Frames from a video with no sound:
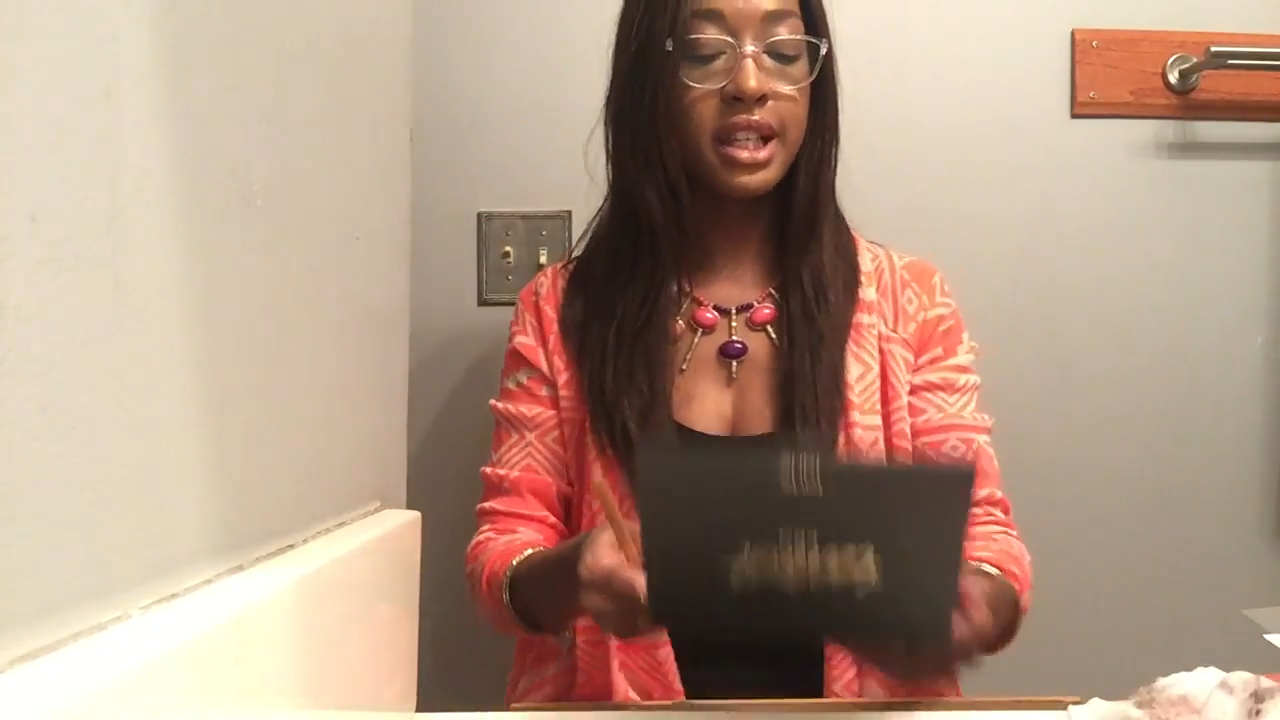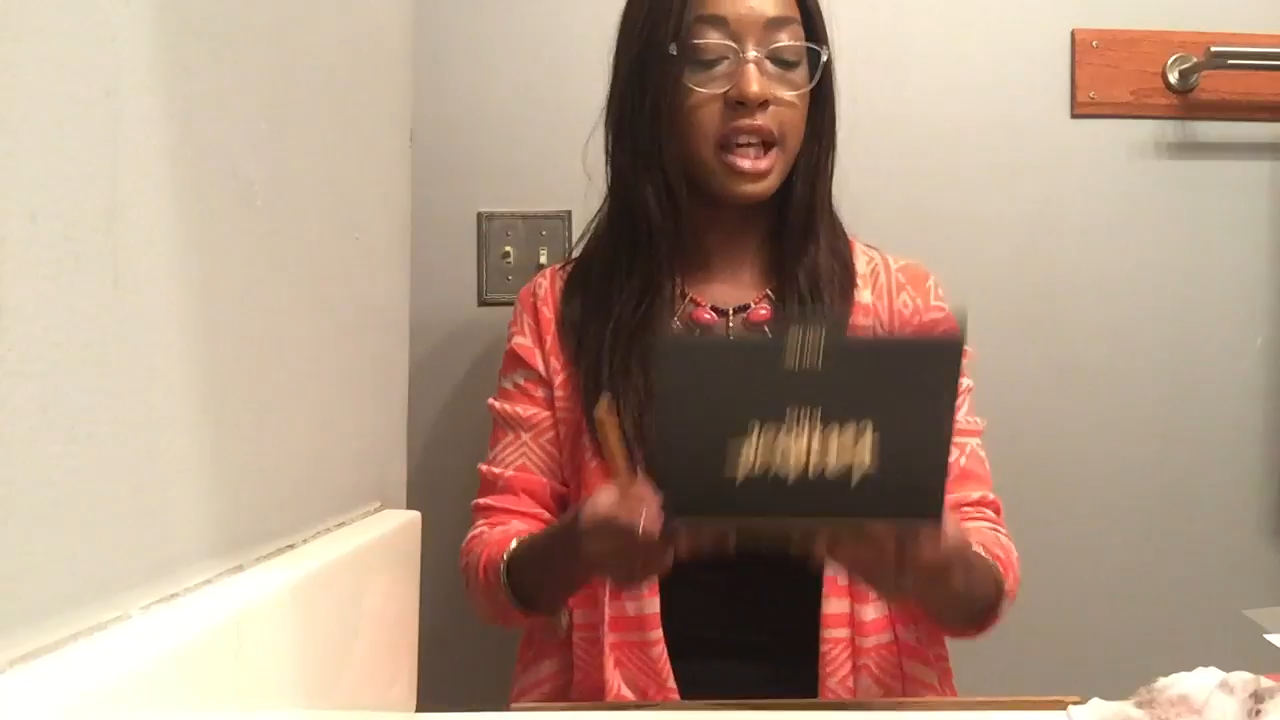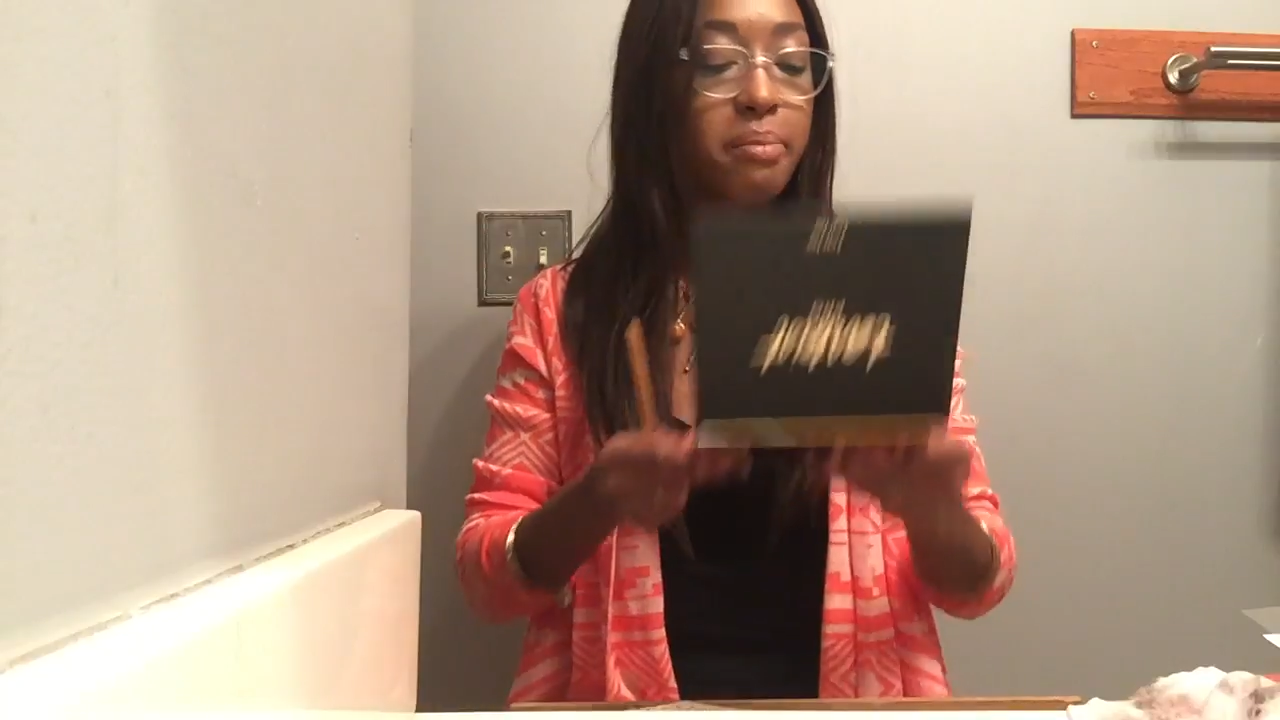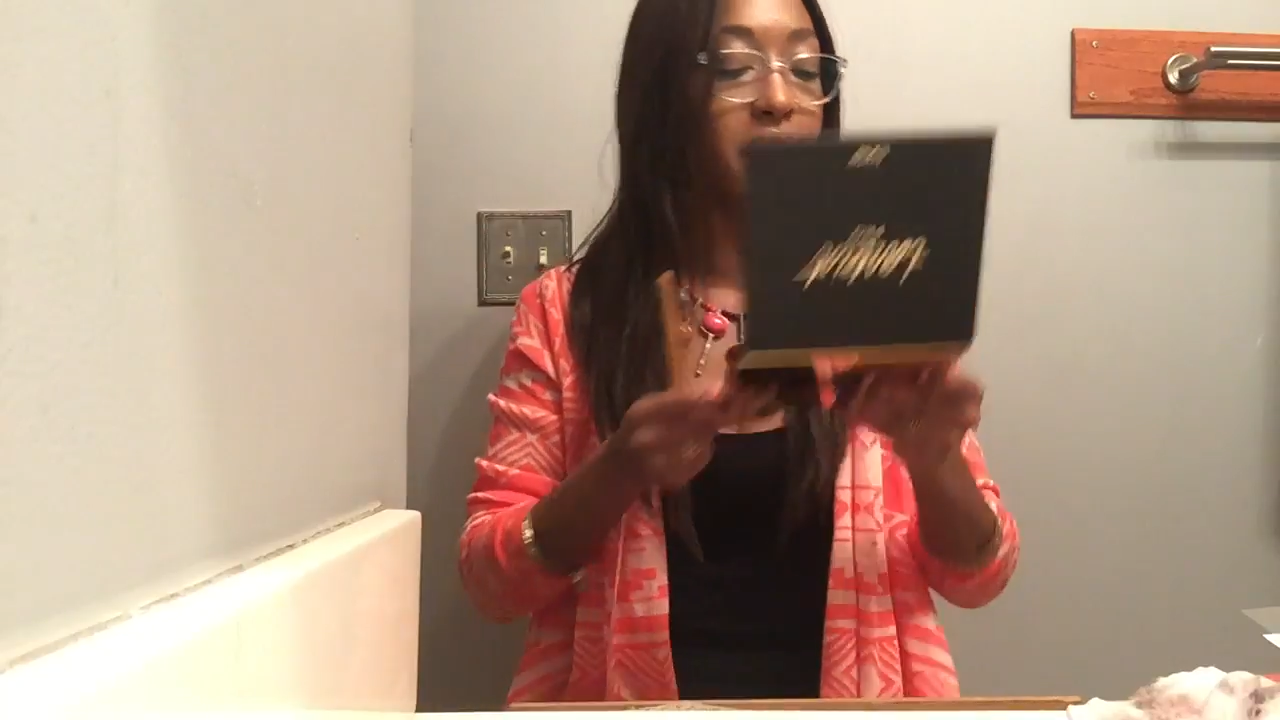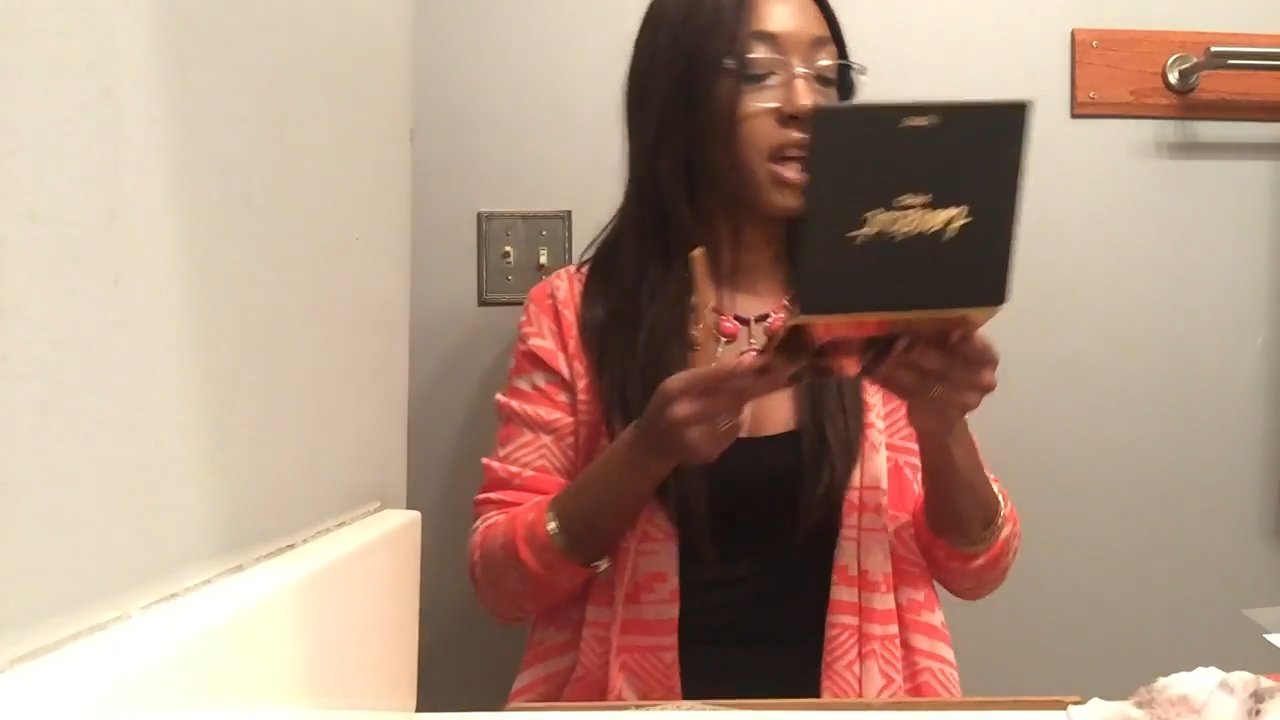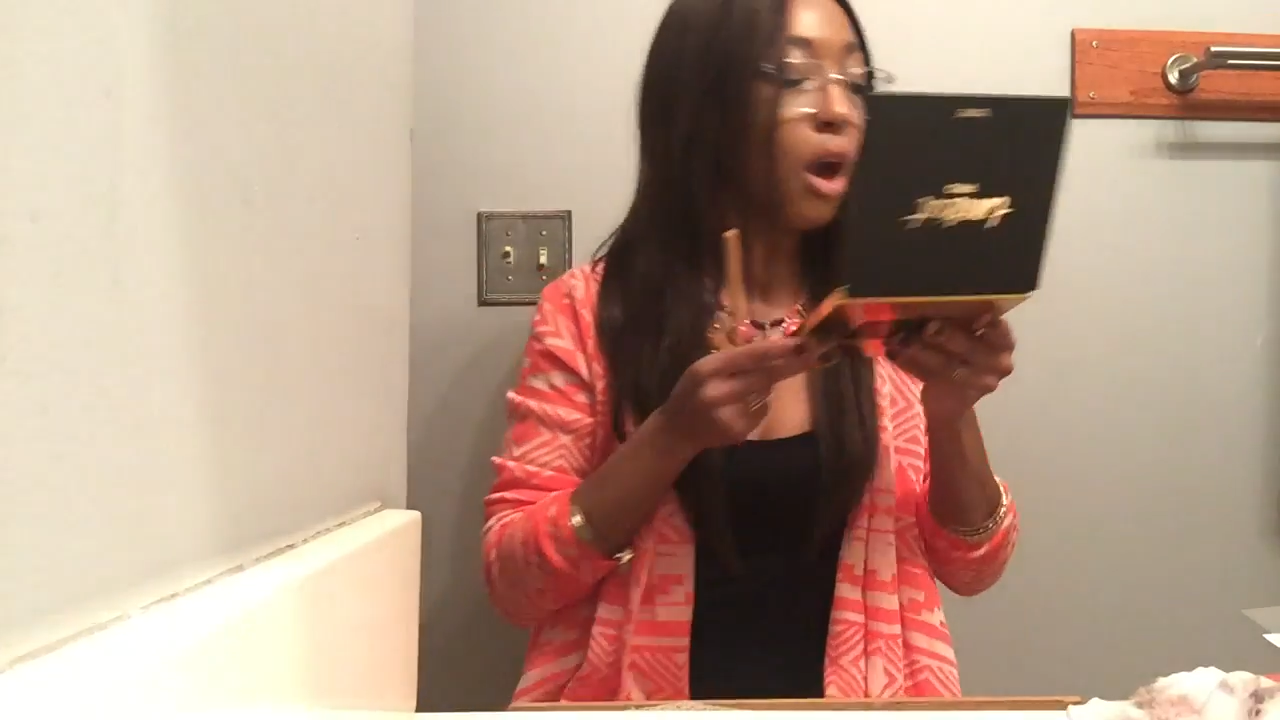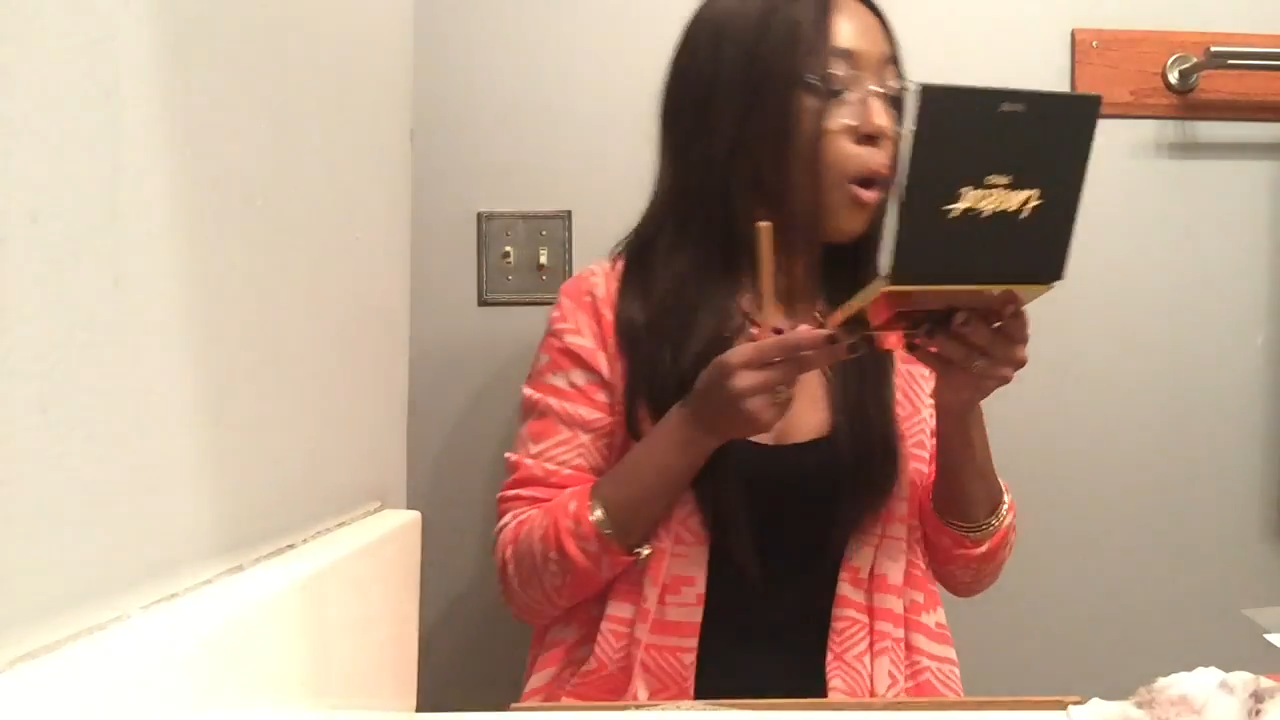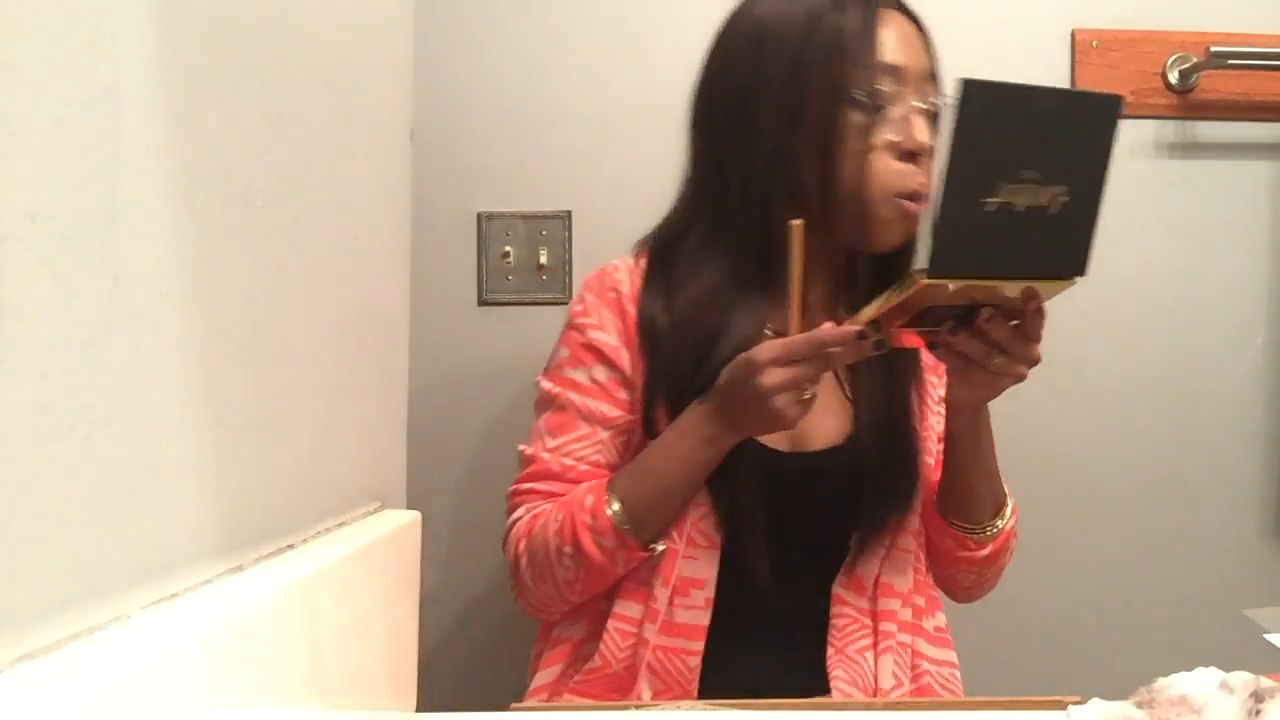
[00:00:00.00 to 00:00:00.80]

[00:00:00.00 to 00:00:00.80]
like me